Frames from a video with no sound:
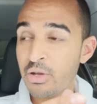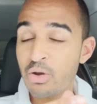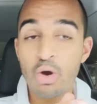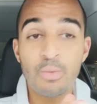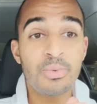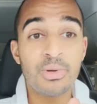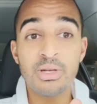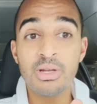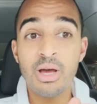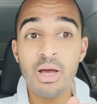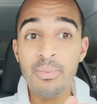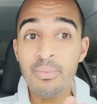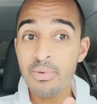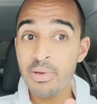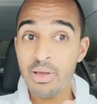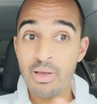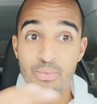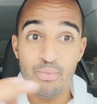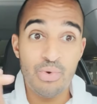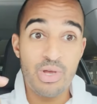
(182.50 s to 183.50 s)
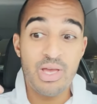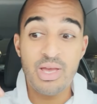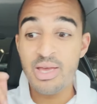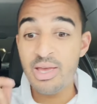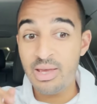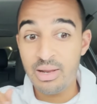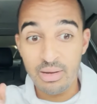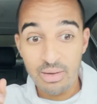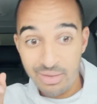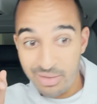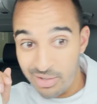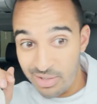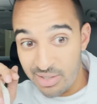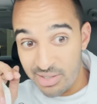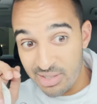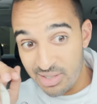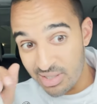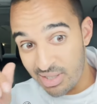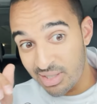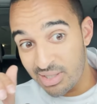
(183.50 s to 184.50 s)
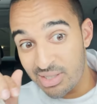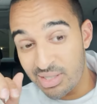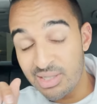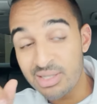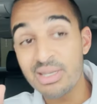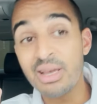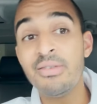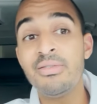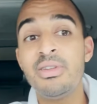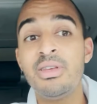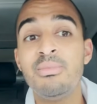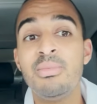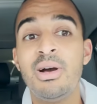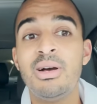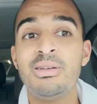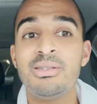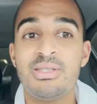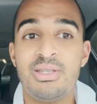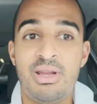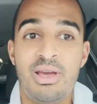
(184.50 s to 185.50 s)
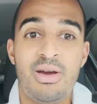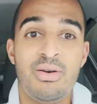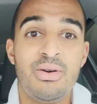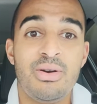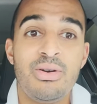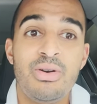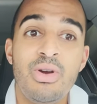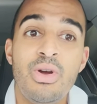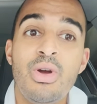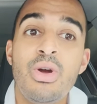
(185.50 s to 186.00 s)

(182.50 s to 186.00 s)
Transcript: opened up and we hit a good 60, 70 miles an hour,